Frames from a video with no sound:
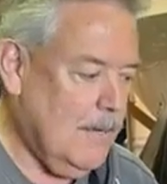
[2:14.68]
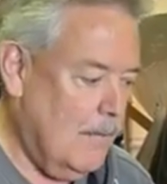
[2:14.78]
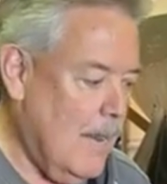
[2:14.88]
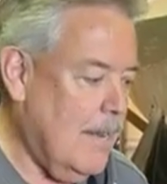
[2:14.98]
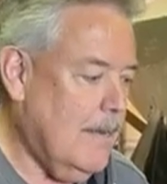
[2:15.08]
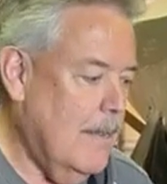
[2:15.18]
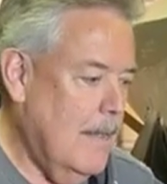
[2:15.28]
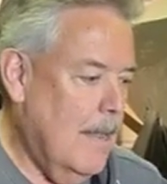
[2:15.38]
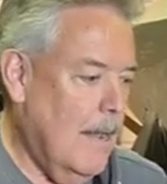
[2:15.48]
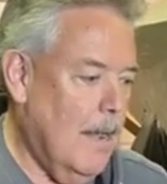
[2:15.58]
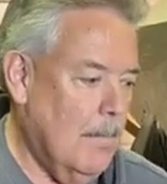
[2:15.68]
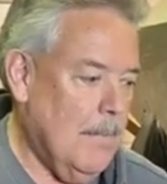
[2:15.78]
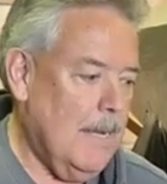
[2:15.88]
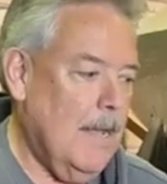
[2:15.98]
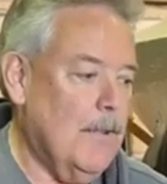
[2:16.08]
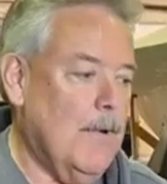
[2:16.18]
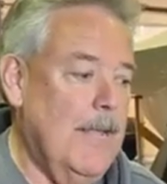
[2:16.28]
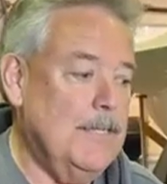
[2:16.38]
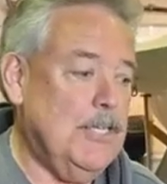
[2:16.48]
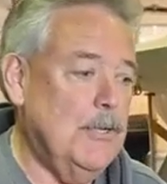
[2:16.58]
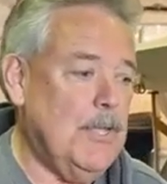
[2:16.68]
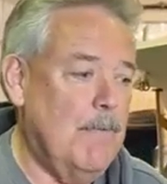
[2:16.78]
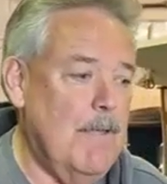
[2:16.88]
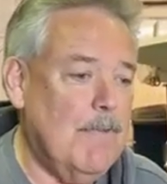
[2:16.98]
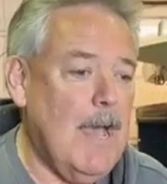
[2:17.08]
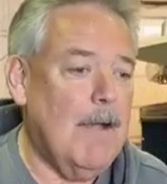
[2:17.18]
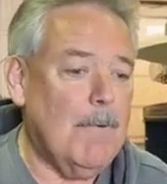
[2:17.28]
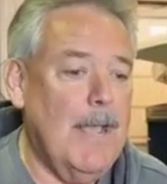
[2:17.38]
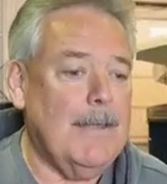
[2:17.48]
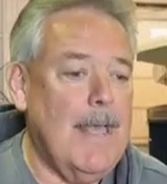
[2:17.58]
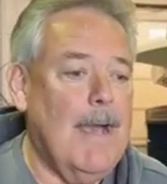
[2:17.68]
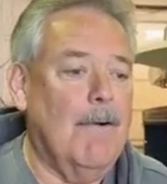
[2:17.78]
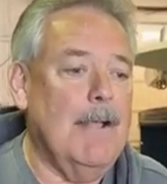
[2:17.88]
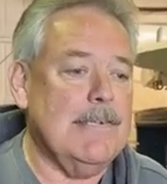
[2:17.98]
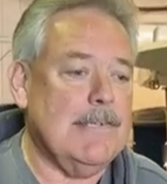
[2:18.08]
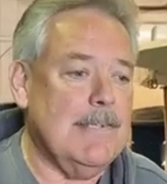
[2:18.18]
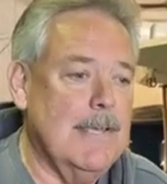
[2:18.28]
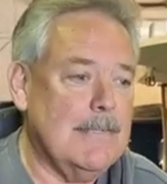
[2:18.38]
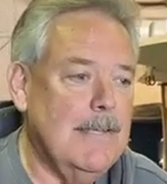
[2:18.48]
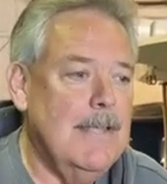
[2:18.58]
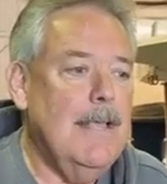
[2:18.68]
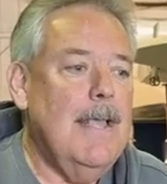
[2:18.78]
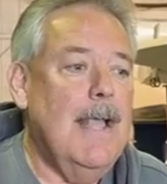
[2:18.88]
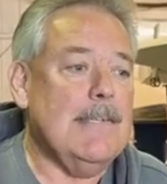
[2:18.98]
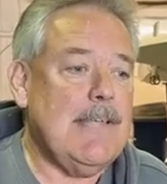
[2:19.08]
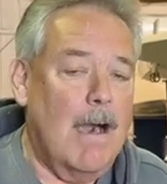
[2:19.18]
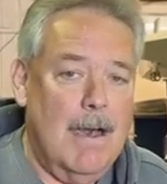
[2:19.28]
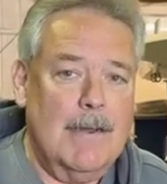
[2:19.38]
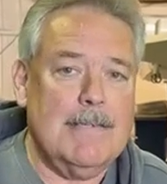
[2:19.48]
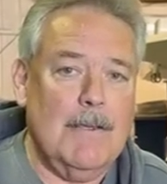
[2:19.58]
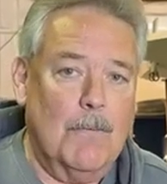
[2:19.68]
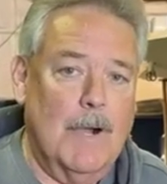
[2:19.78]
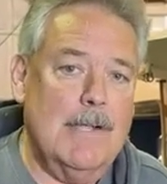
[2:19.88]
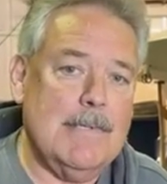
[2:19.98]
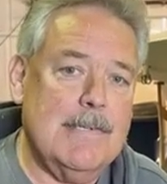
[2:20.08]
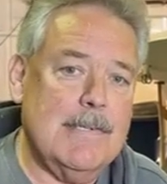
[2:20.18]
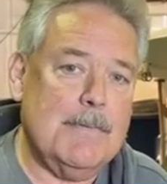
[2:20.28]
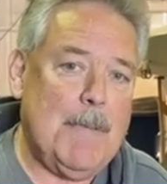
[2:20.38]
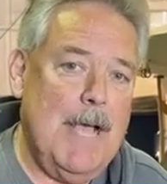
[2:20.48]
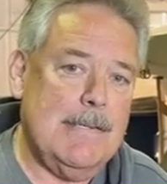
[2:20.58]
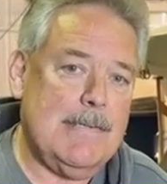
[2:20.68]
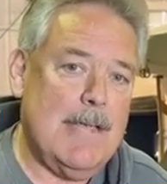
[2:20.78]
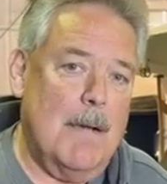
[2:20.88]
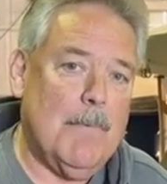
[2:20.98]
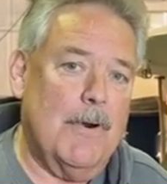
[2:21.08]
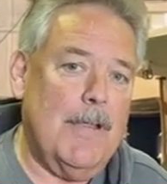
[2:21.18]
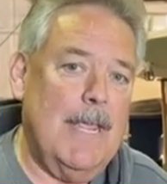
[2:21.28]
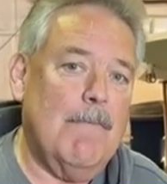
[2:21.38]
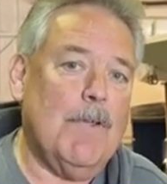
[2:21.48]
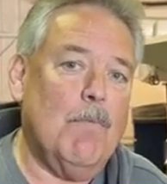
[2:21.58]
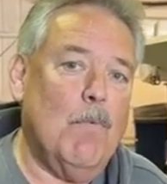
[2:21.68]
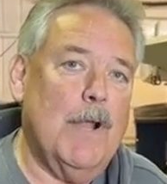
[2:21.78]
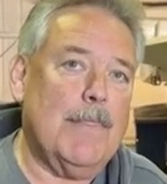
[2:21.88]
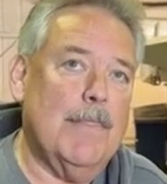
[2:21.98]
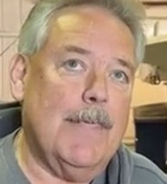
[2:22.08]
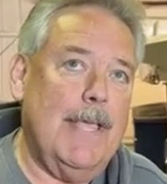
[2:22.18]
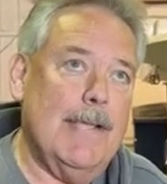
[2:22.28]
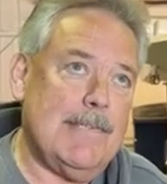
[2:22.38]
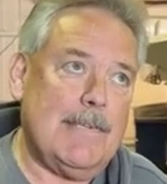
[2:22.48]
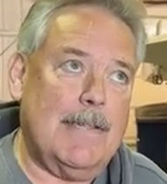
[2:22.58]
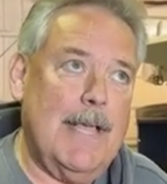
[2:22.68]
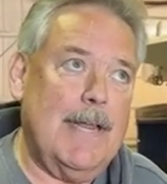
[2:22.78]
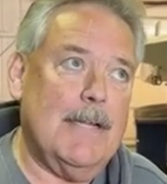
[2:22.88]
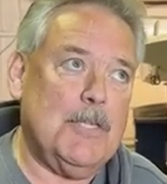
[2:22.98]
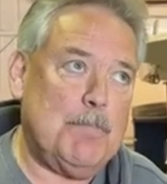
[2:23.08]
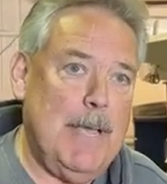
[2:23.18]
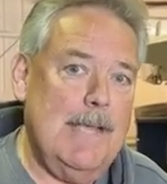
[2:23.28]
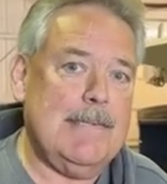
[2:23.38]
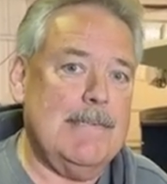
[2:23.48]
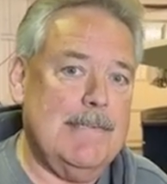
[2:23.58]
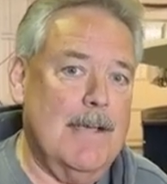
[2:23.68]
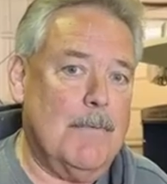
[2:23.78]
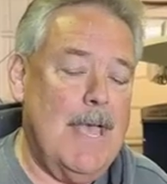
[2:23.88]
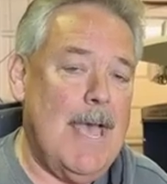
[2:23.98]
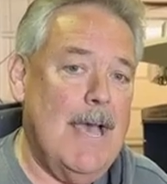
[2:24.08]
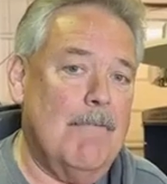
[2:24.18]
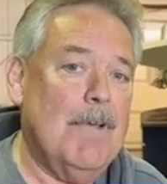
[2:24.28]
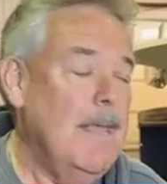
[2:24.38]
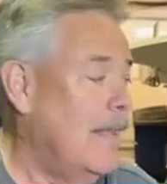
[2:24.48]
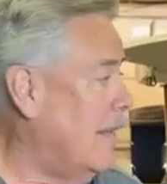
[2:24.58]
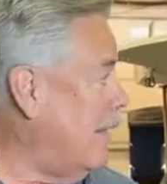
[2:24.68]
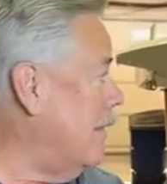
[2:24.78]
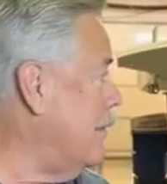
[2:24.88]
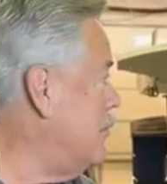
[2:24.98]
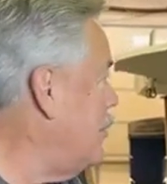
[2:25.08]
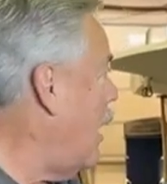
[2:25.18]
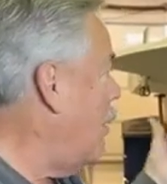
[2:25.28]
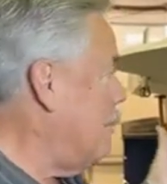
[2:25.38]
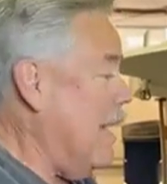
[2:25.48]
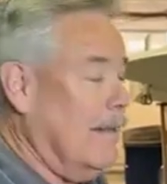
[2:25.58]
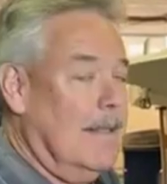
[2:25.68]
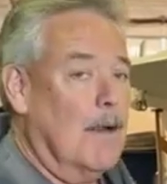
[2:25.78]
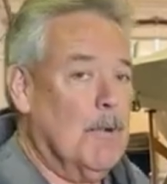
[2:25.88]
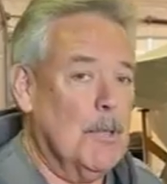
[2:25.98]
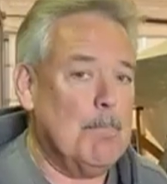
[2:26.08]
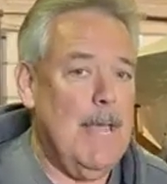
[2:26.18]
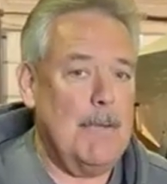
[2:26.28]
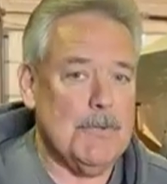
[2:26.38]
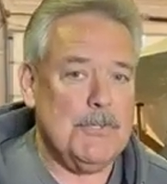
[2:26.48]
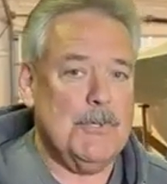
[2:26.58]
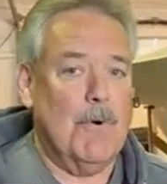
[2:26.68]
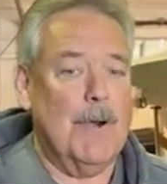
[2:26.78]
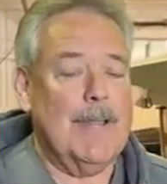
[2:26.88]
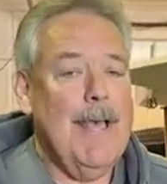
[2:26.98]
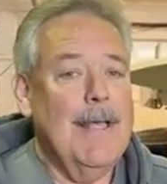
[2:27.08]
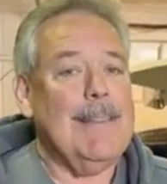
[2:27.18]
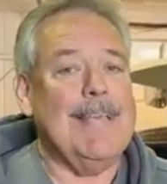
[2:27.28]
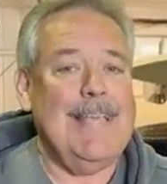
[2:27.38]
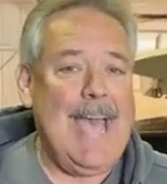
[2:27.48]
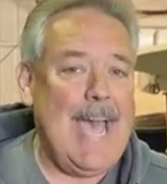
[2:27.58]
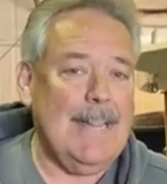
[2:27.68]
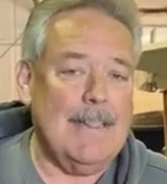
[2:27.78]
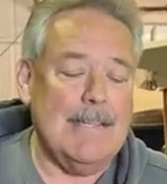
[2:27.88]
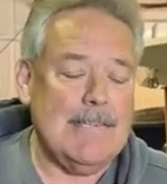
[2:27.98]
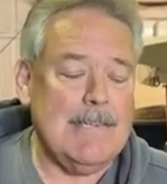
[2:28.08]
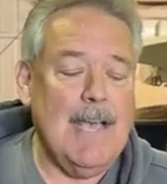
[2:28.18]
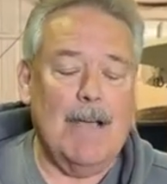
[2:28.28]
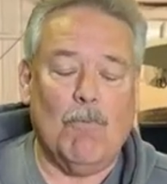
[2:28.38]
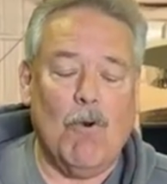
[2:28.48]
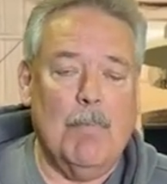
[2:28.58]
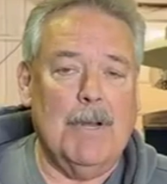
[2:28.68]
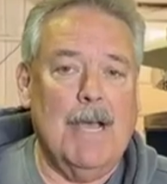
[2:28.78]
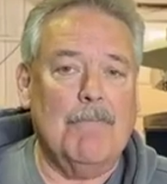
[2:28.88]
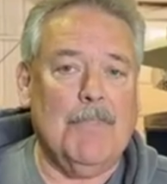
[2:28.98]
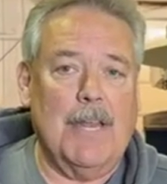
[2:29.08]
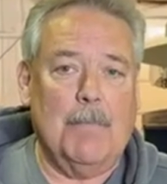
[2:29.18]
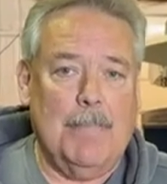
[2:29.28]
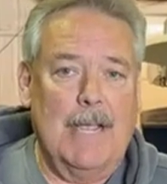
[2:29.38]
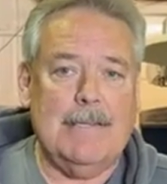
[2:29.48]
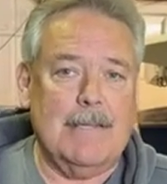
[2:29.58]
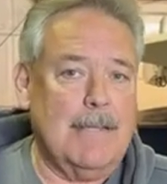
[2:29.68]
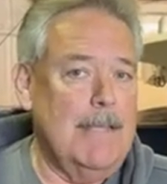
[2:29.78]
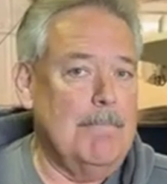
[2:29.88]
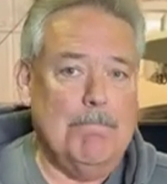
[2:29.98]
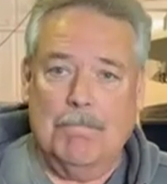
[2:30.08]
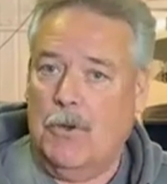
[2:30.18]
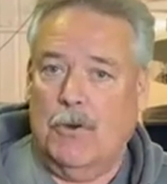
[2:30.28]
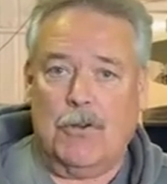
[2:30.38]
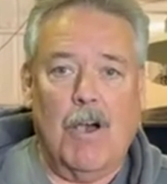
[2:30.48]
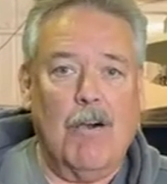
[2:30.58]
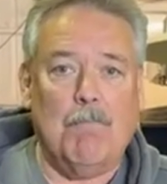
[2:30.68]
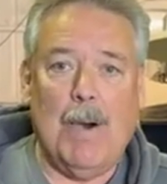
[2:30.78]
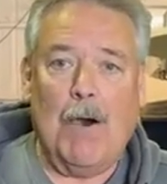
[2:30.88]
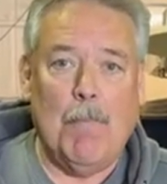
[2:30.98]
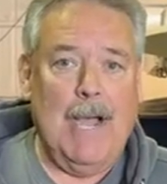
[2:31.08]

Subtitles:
That's correct. Another issue that we've got right now is that as hot as it was this past summer, even with the insulated spaces that we have in the shop back there where the paint was stored, the catalyst got warm enough that it basically cooked off by